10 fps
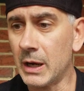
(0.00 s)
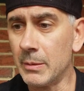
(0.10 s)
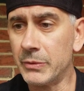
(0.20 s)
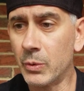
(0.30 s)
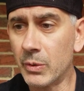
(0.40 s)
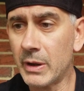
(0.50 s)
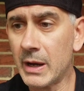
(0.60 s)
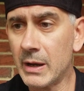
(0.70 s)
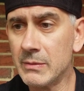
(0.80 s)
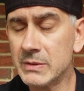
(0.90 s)
Toor
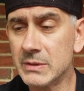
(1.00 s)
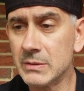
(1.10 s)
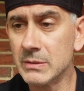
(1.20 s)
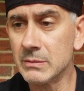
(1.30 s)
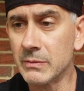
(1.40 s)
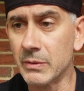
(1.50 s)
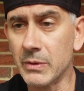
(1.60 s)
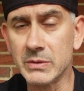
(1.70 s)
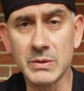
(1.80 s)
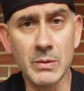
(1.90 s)
knives, for
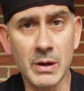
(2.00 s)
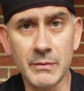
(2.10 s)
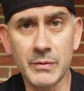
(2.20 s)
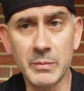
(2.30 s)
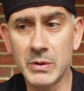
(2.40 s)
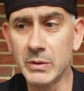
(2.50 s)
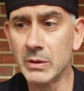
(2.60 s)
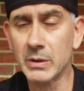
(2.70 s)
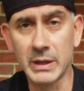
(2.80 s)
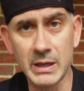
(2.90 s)
those of you
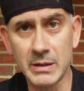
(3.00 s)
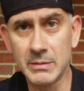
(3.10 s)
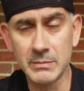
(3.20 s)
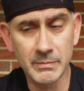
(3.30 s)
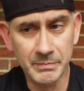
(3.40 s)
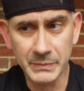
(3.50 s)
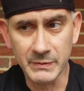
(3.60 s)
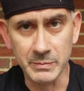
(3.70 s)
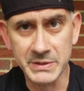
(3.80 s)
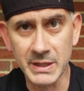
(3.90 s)
unfamiliar, again,
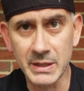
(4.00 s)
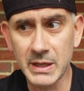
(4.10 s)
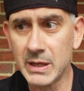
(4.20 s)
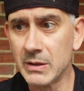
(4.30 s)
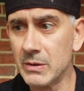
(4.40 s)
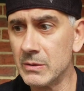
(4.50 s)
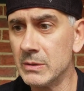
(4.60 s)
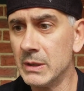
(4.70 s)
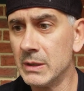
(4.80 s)
from San Diego,